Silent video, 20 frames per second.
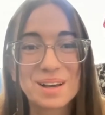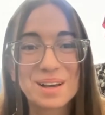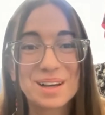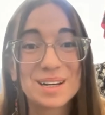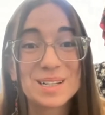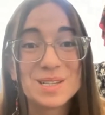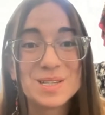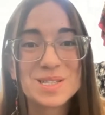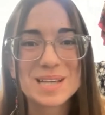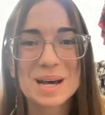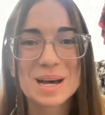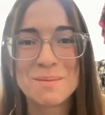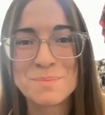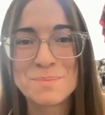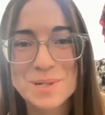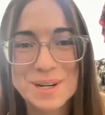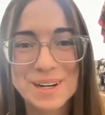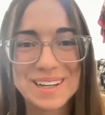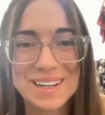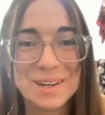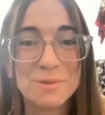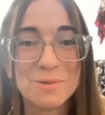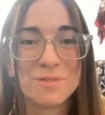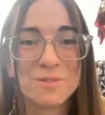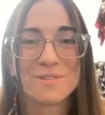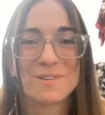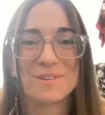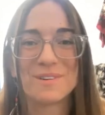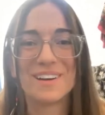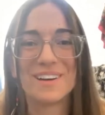consumption of,
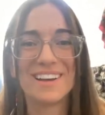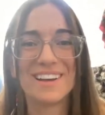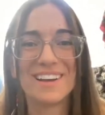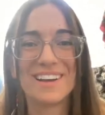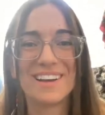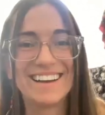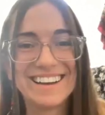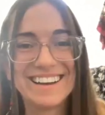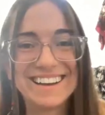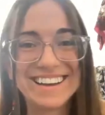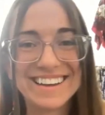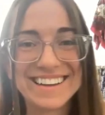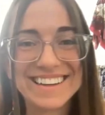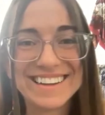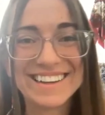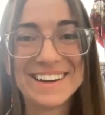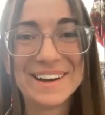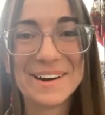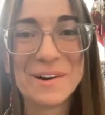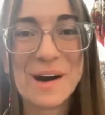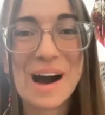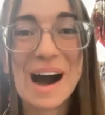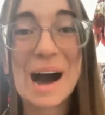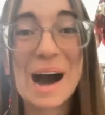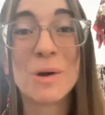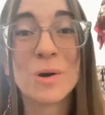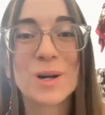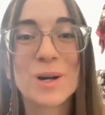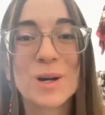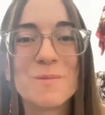you know,
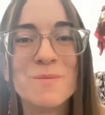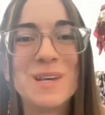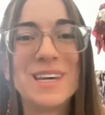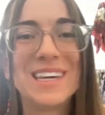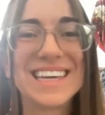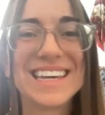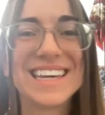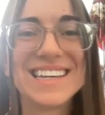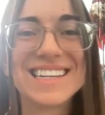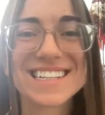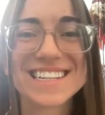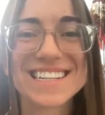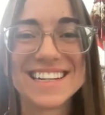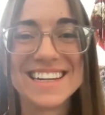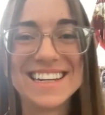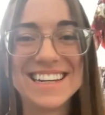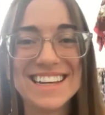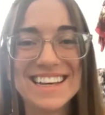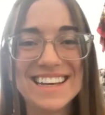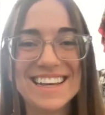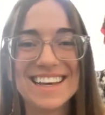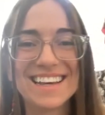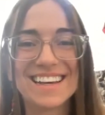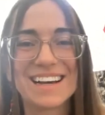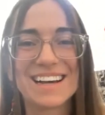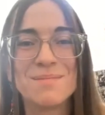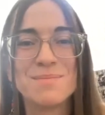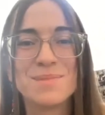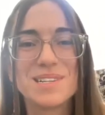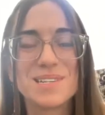our communication
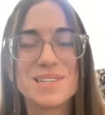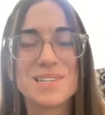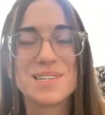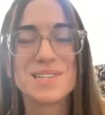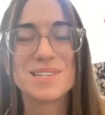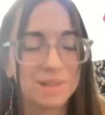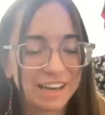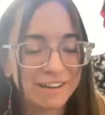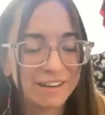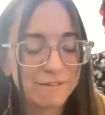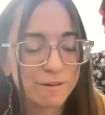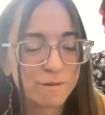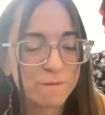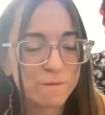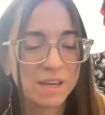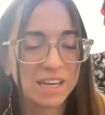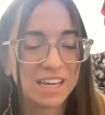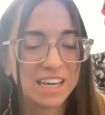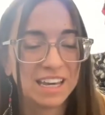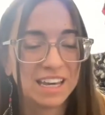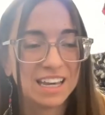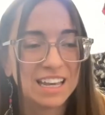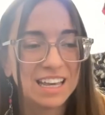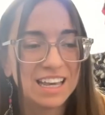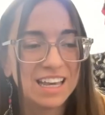comes into play for me.